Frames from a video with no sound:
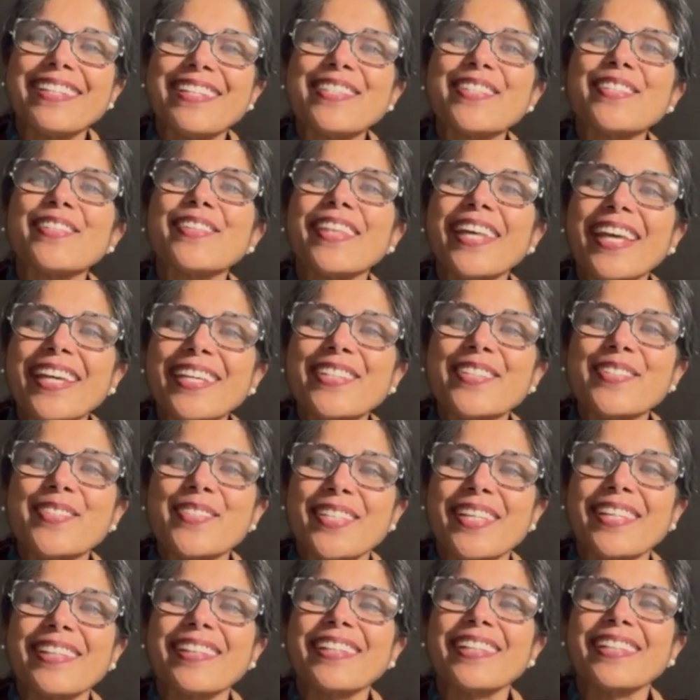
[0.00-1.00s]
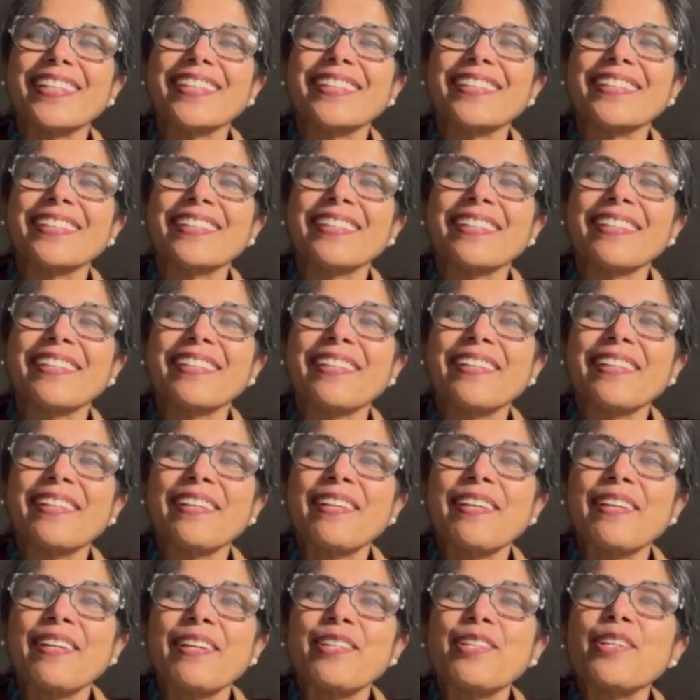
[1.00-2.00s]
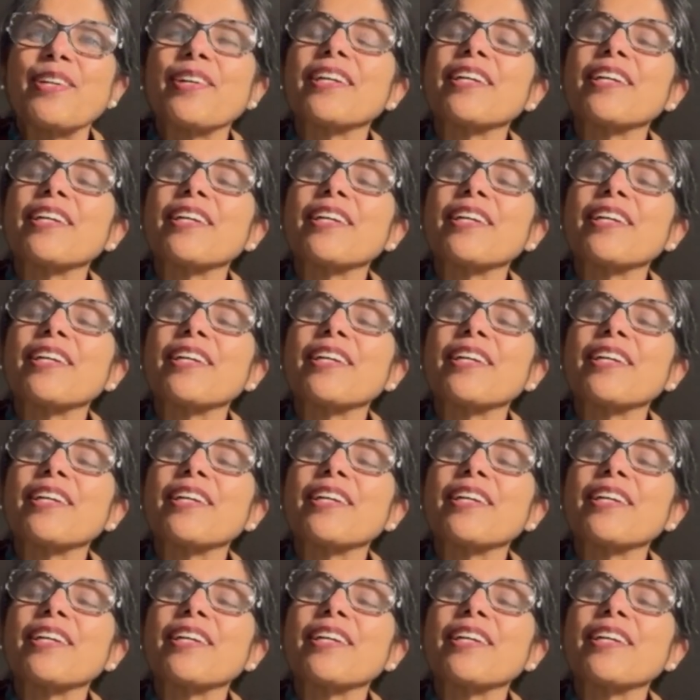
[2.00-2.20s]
So thank you, Sandhya. Your